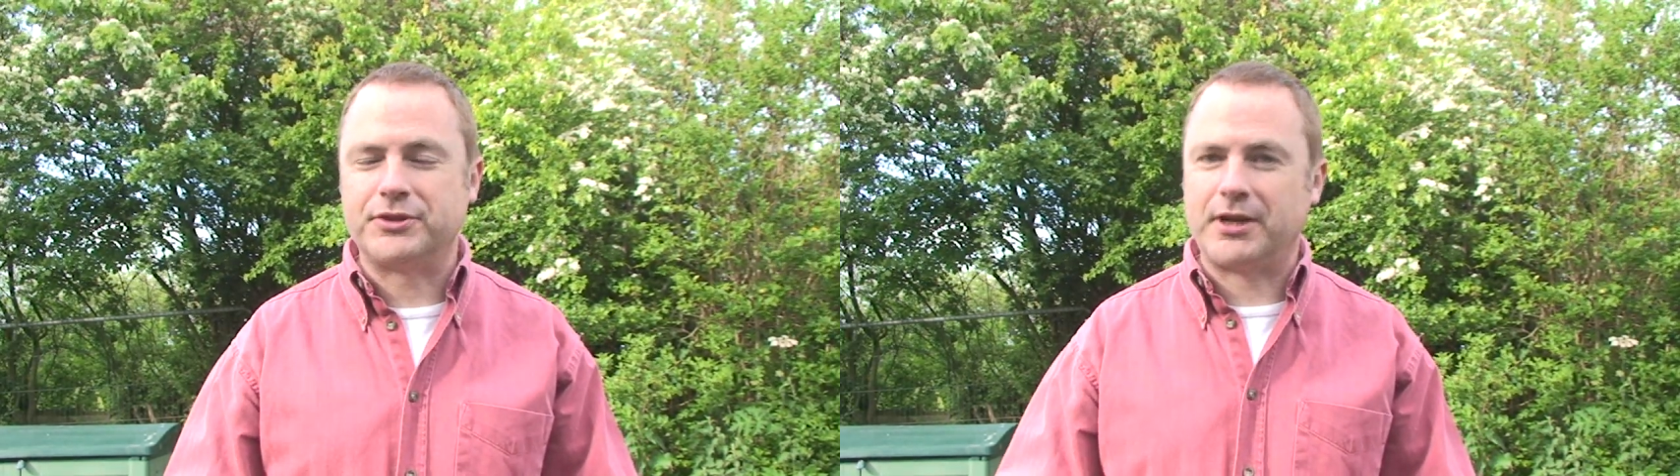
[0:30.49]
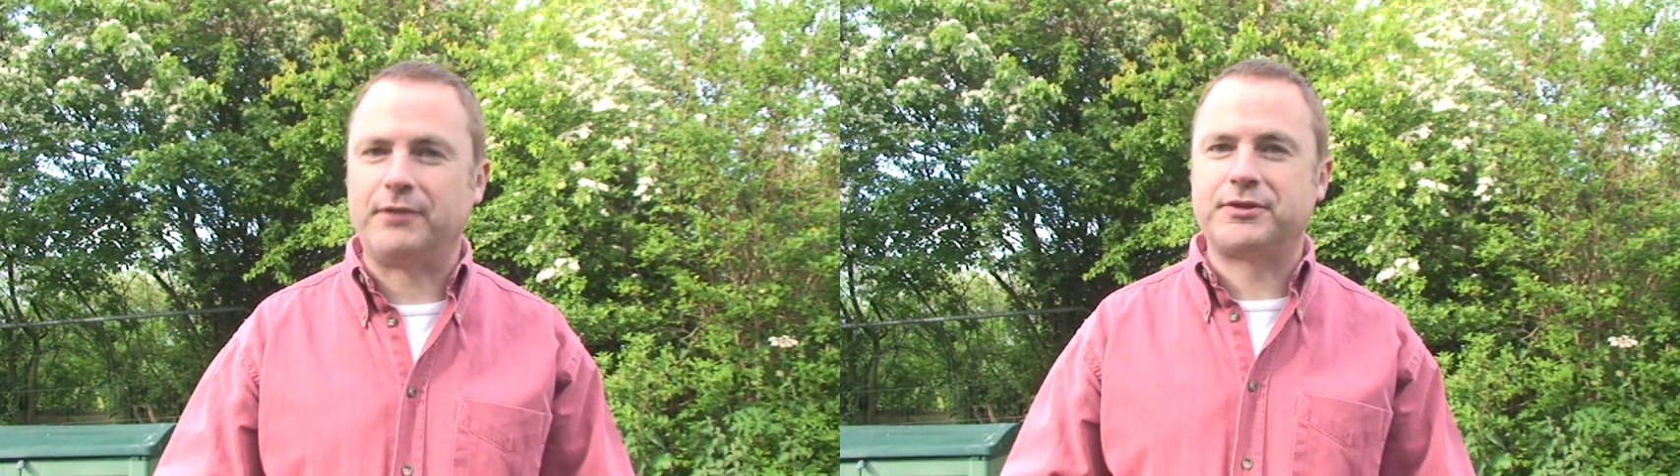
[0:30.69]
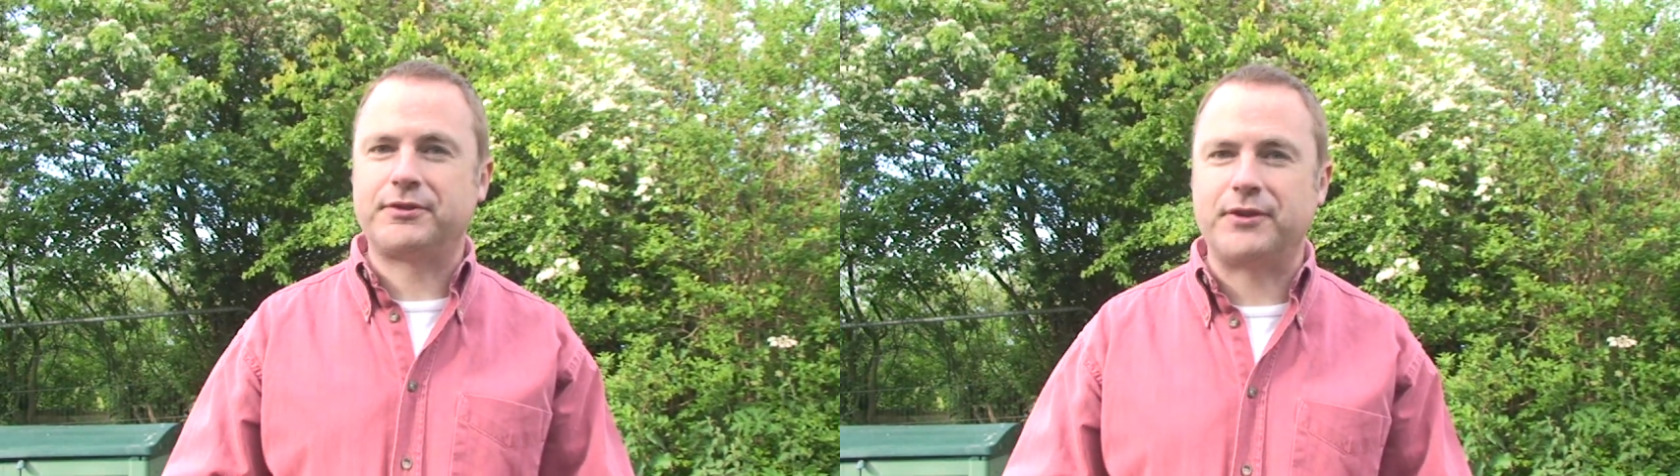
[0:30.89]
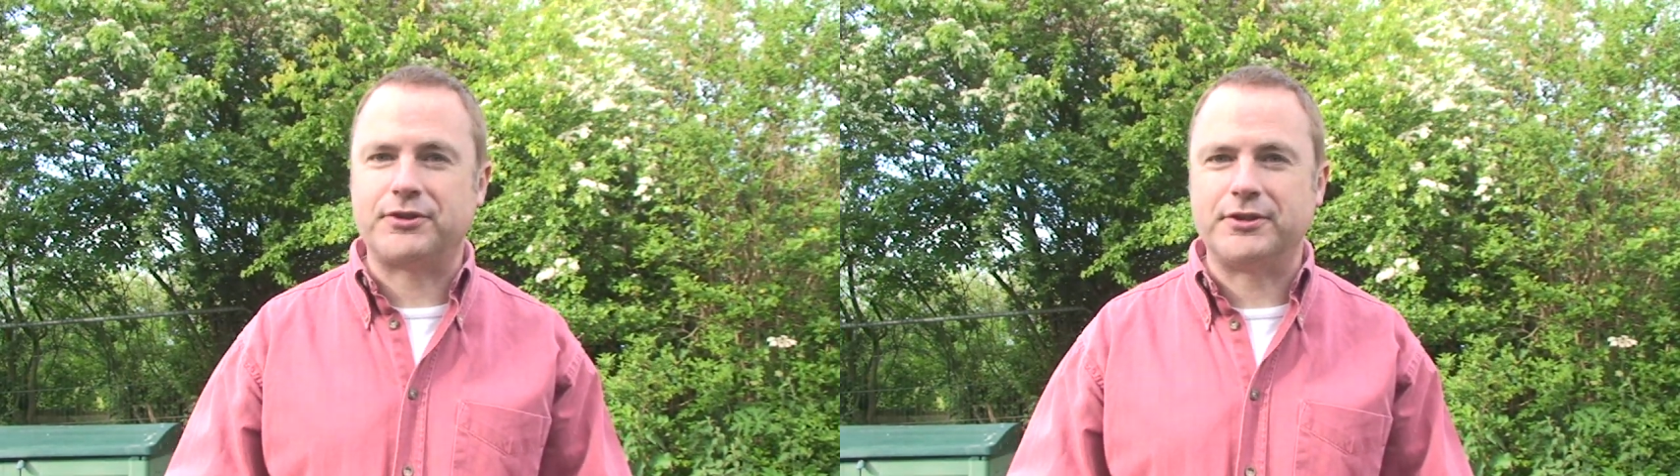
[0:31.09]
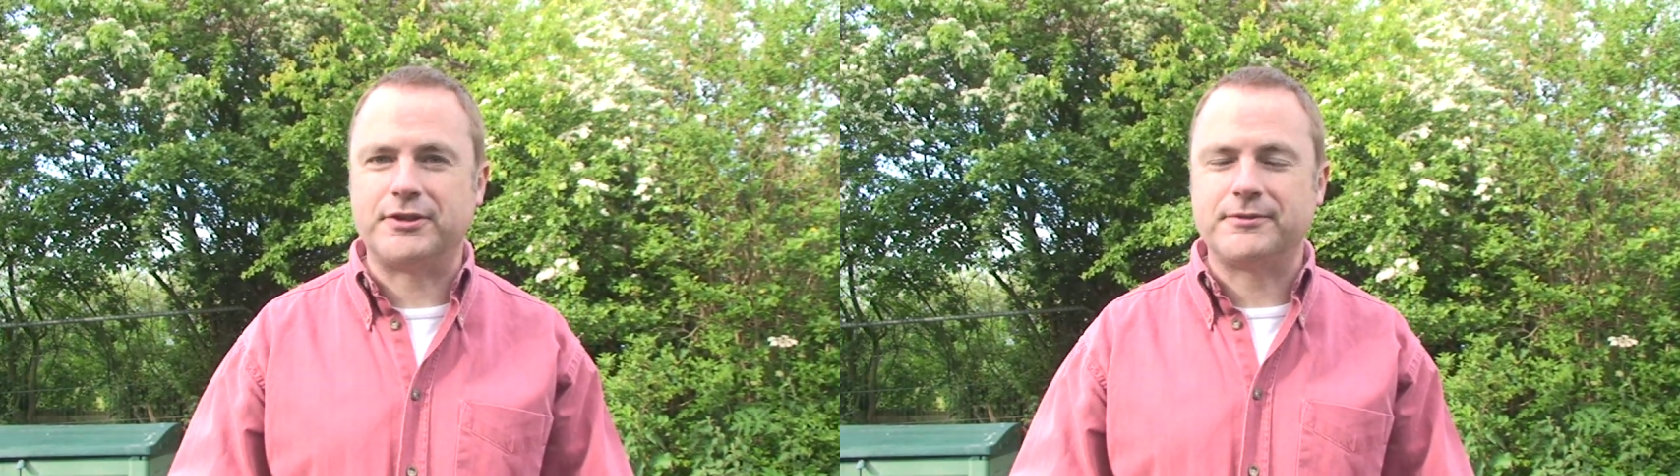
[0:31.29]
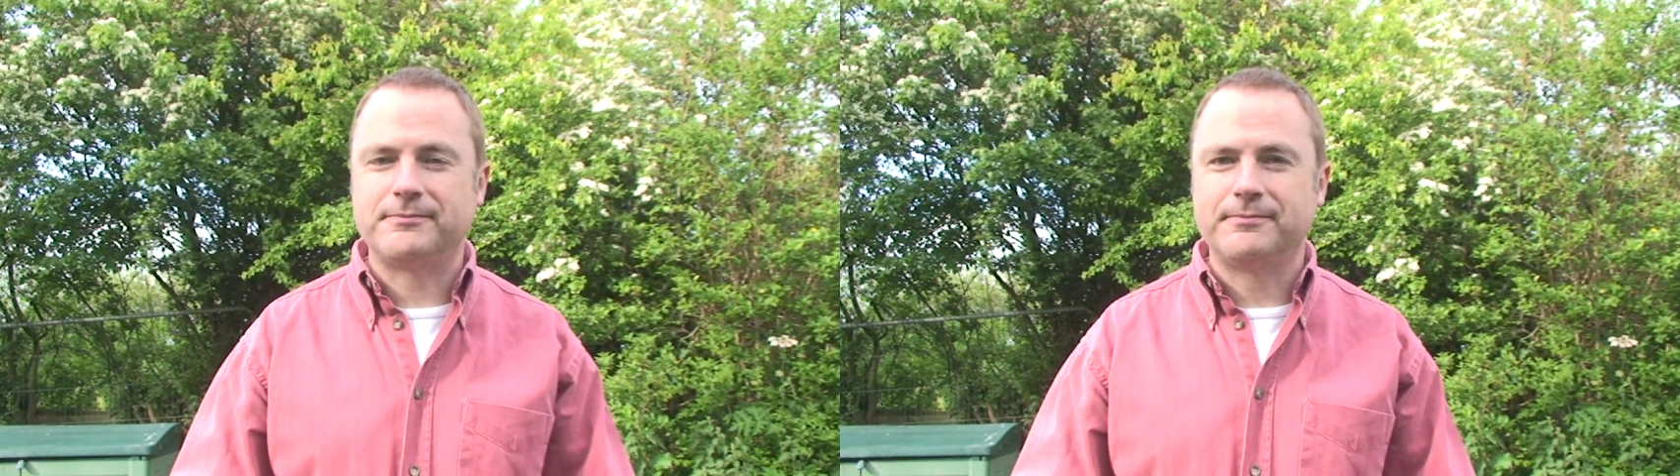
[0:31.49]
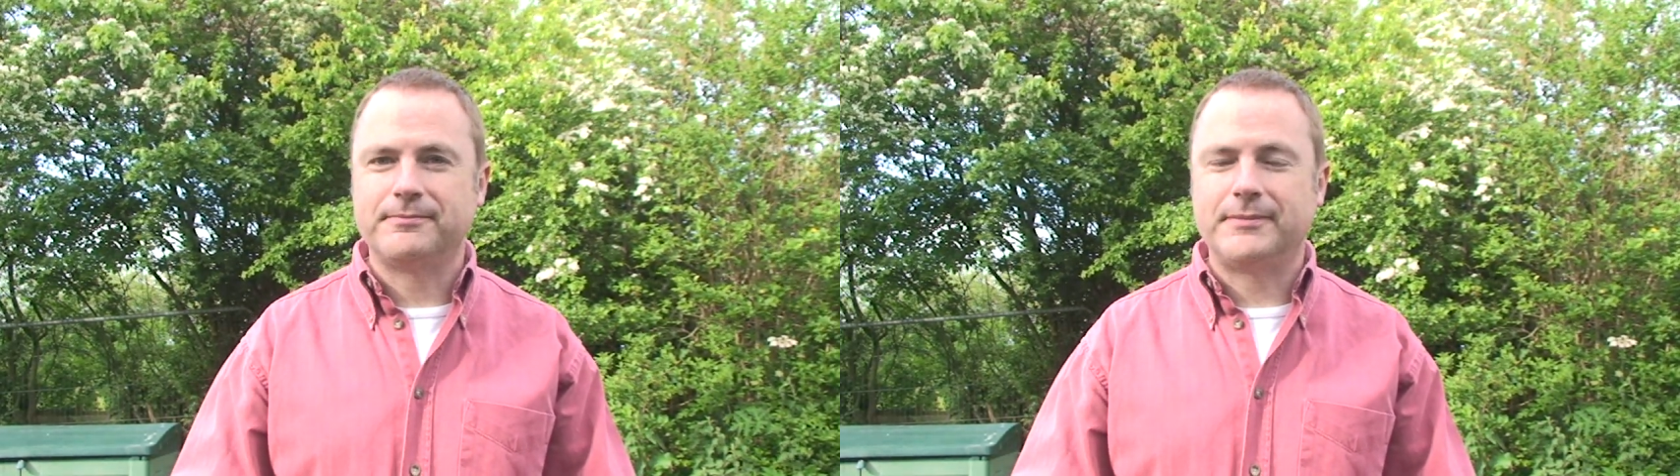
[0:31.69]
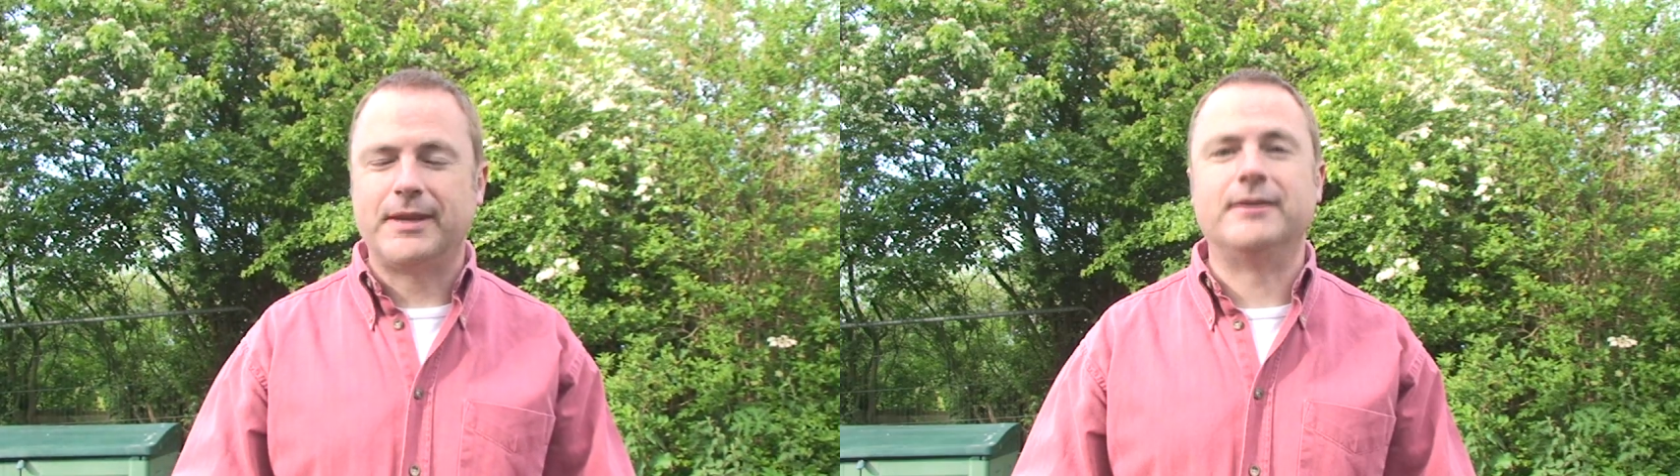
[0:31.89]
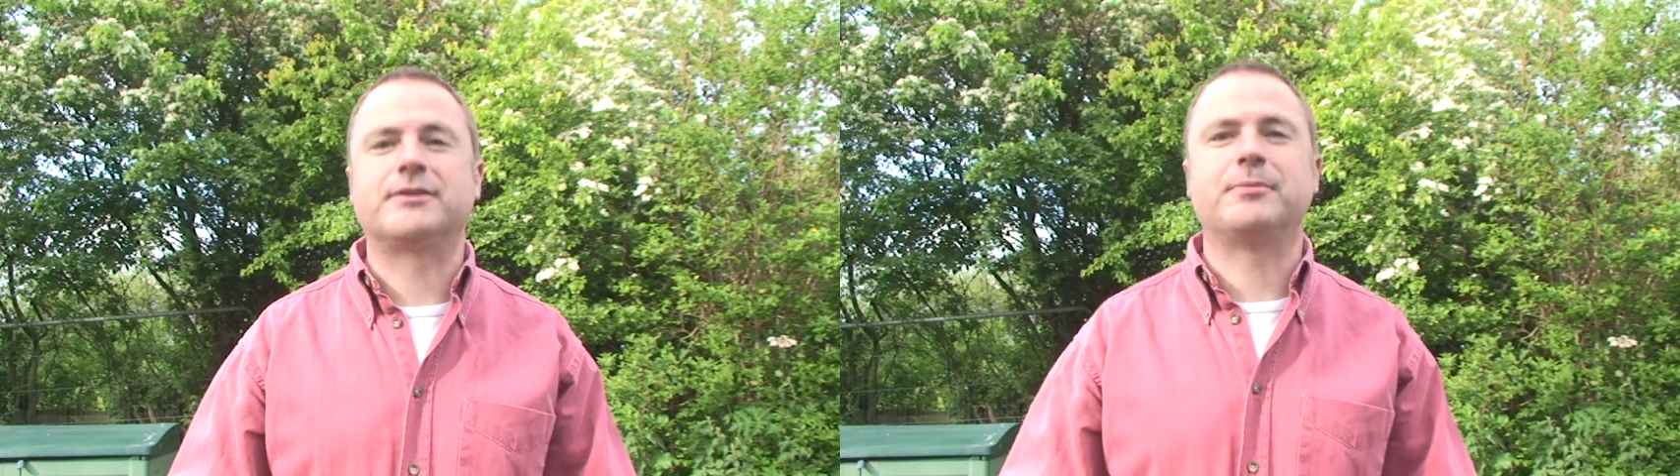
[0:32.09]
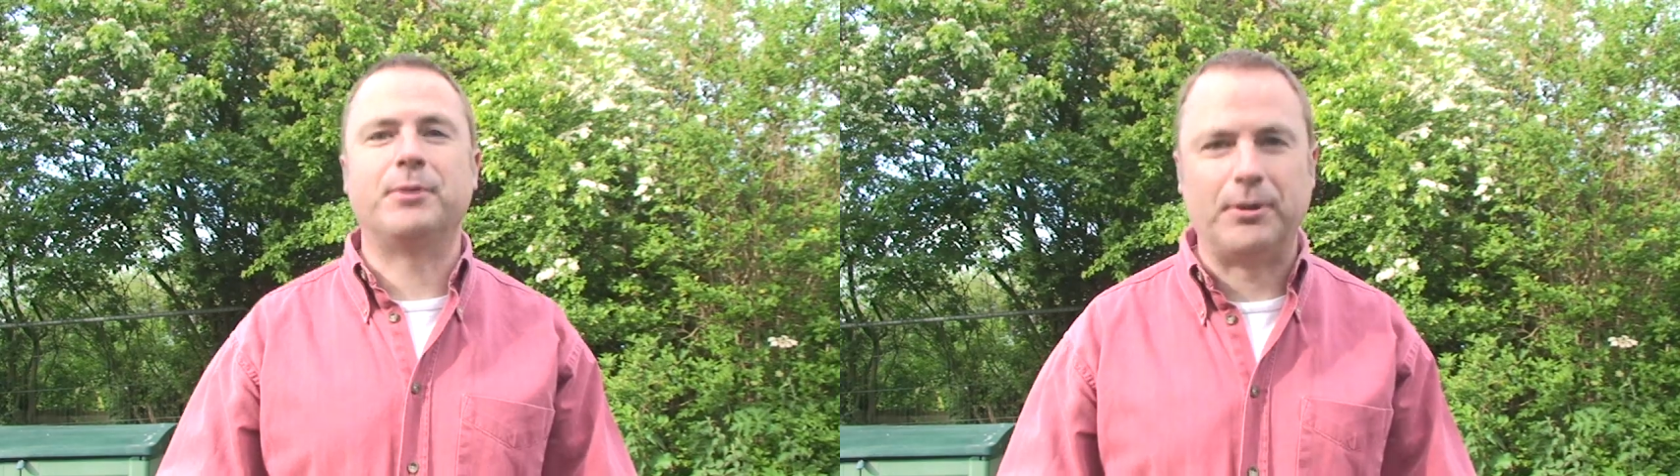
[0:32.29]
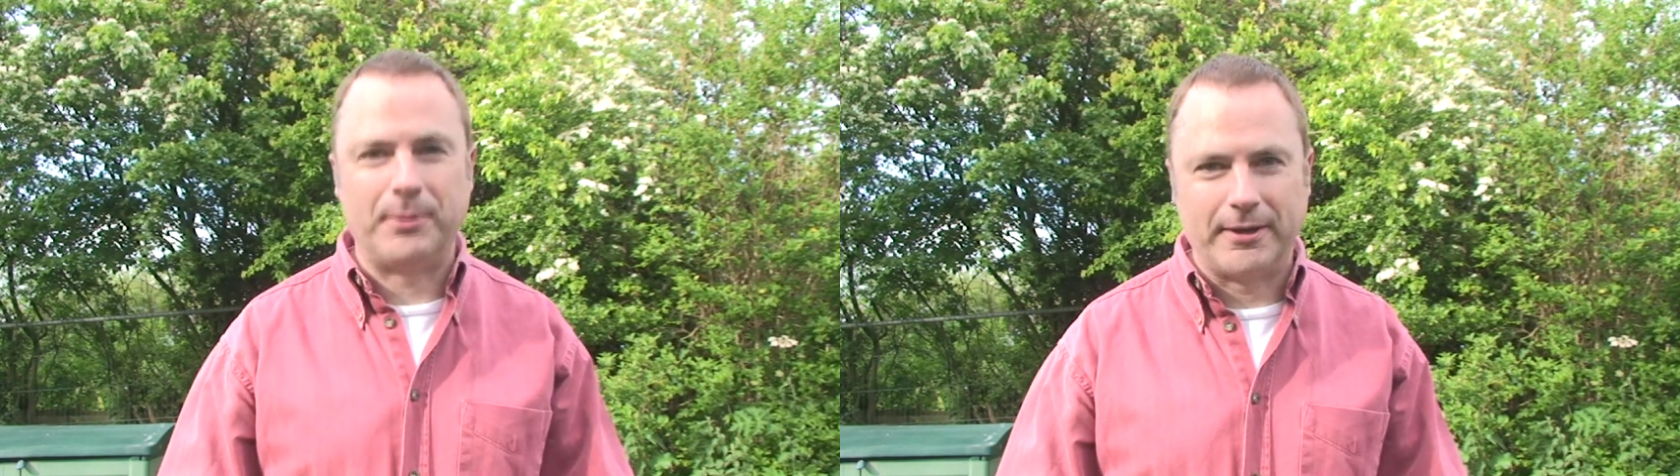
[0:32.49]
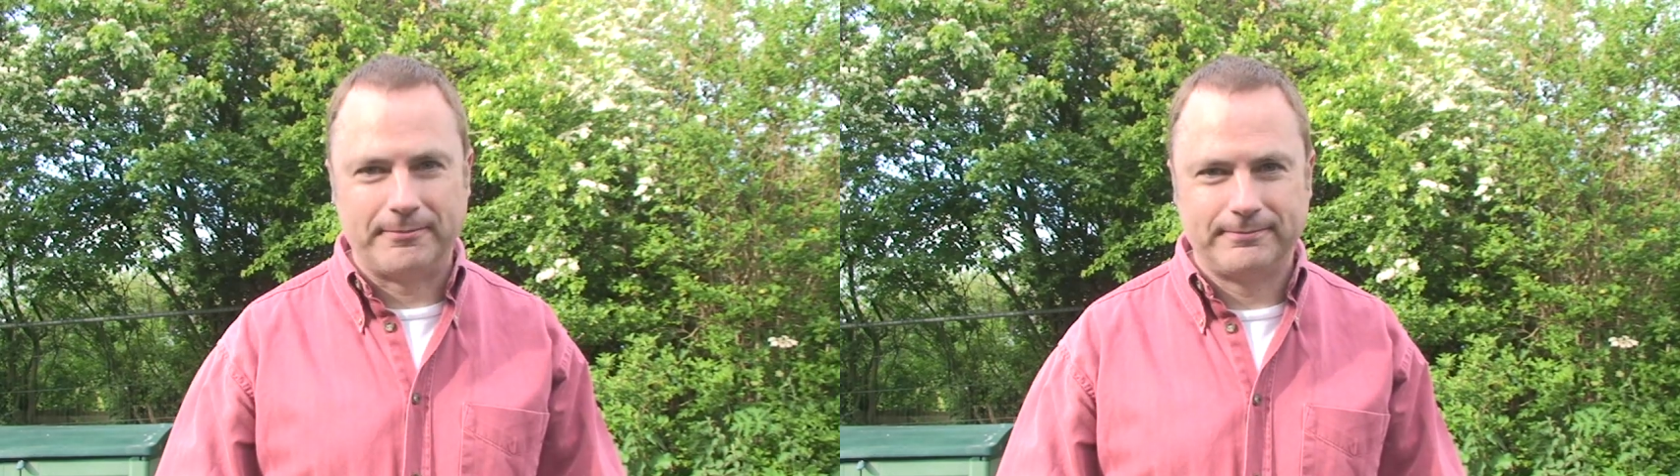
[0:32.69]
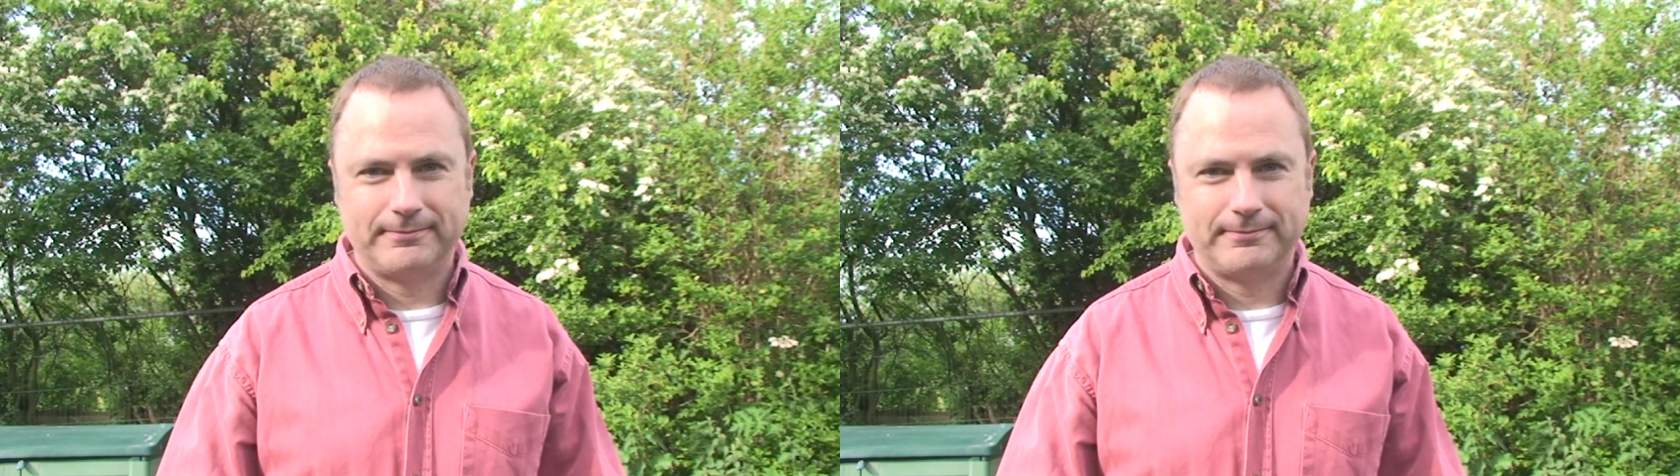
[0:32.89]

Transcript: Self-Sufficient in Suburbia.